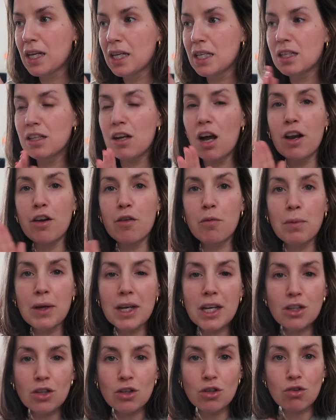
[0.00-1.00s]
It's kind of
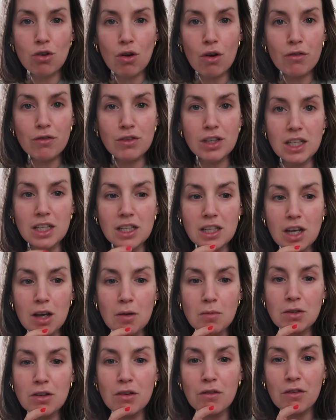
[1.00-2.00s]
peaked and troughed in
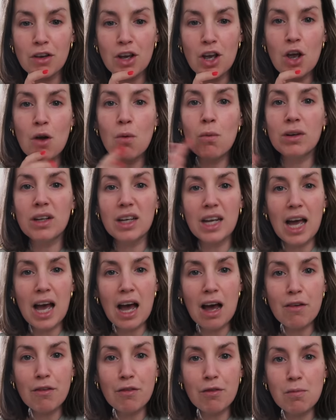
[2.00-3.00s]
terms of when I
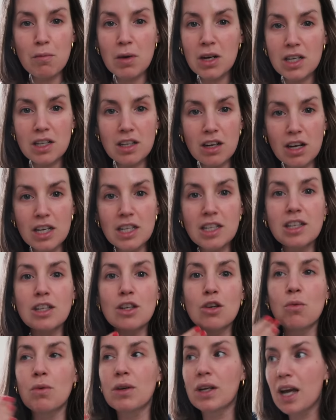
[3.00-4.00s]
have monetized
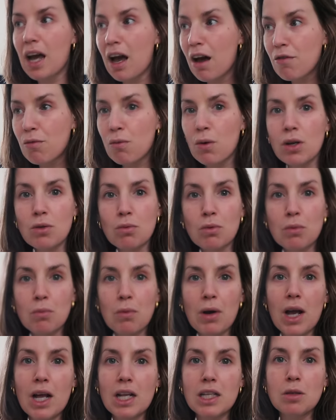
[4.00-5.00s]
it or when I have worked with
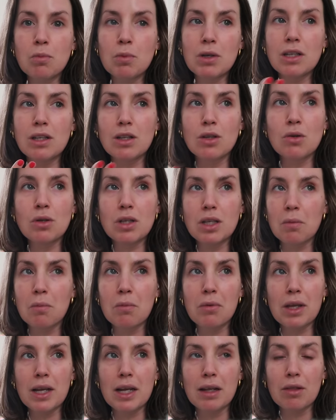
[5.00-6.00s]
brands, but it's not
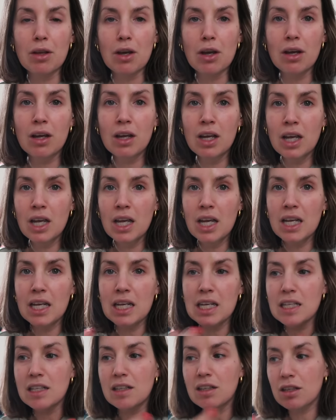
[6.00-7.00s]
something that
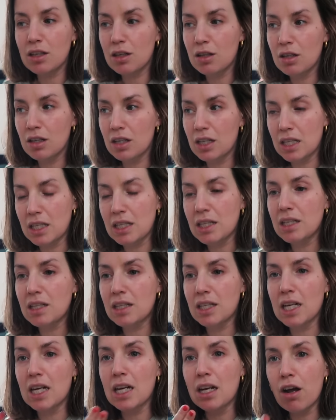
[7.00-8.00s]
is
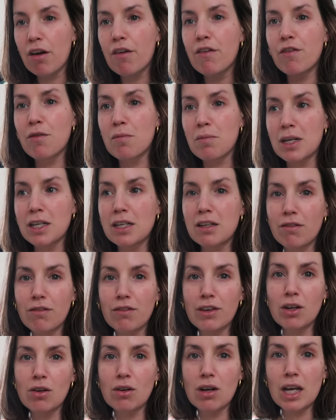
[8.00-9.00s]
consistent enough for me to
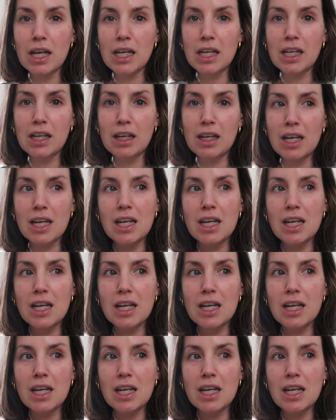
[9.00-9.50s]
feel like